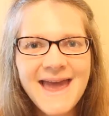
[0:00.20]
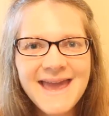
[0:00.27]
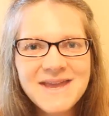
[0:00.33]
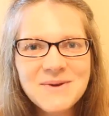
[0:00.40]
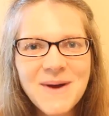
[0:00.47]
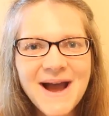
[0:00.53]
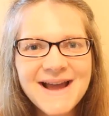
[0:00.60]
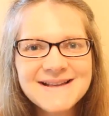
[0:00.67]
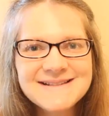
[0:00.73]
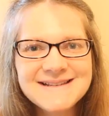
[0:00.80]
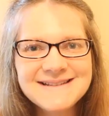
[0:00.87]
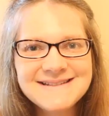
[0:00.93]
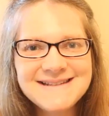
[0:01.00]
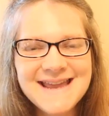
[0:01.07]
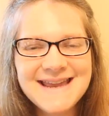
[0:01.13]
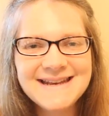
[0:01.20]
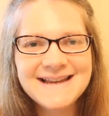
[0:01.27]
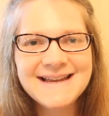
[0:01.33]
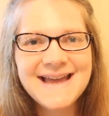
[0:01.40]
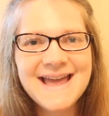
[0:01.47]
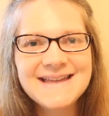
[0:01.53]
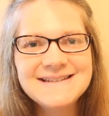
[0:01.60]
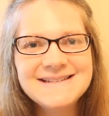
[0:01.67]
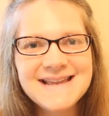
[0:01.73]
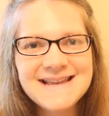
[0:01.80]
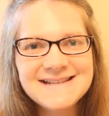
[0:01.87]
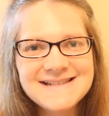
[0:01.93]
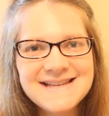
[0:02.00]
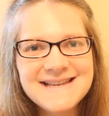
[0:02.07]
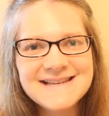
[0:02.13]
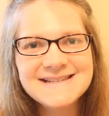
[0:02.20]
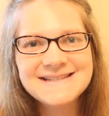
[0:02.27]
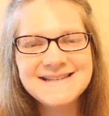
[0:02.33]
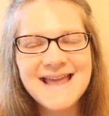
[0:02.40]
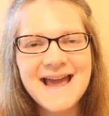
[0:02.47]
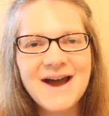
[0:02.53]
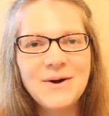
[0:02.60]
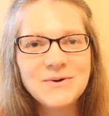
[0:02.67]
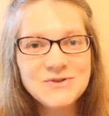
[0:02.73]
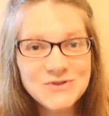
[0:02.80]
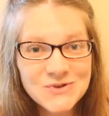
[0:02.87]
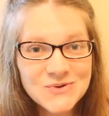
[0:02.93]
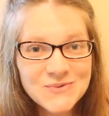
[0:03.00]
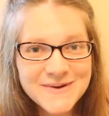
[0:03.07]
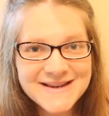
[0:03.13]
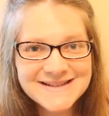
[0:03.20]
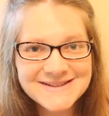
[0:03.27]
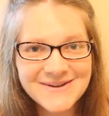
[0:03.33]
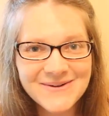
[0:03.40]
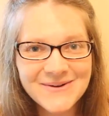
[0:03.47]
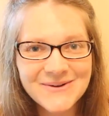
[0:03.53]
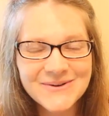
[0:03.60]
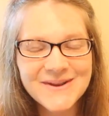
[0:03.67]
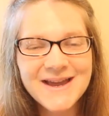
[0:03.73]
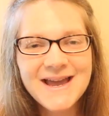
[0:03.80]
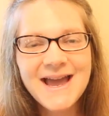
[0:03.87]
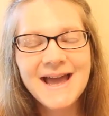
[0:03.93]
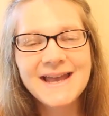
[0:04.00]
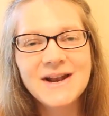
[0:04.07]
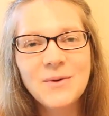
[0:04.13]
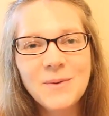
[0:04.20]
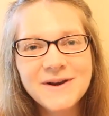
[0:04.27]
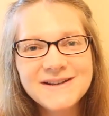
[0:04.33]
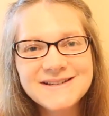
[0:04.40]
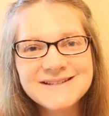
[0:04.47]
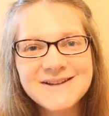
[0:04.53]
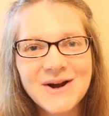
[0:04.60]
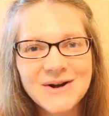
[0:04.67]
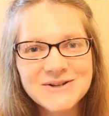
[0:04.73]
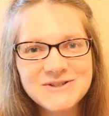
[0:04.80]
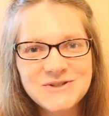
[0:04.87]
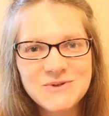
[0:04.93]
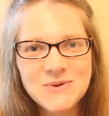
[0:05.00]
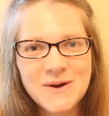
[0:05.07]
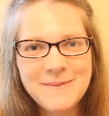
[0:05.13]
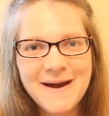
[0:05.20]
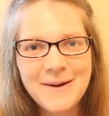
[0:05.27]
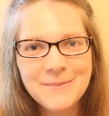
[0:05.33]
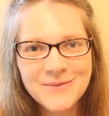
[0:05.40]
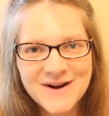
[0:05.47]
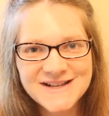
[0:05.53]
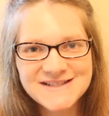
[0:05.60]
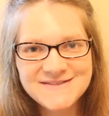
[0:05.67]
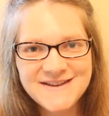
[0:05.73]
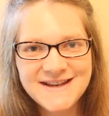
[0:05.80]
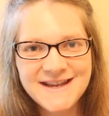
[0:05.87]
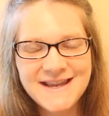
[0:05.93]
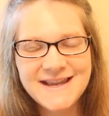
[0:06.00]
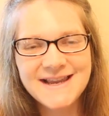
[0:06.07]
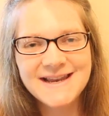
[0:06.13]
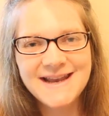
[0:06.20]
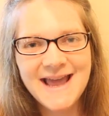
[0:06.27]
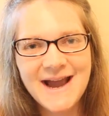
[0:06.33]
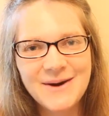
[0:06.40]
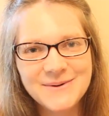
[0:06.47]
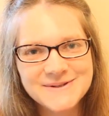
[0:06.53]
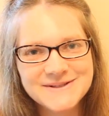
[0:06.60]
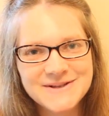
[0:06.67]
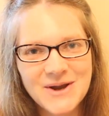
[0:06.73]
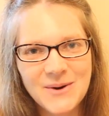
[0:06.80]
Hey you guys, it's Dana, and Daisy is now 2 weeks old, and I wanted to talk to you about breastfeeding and how it's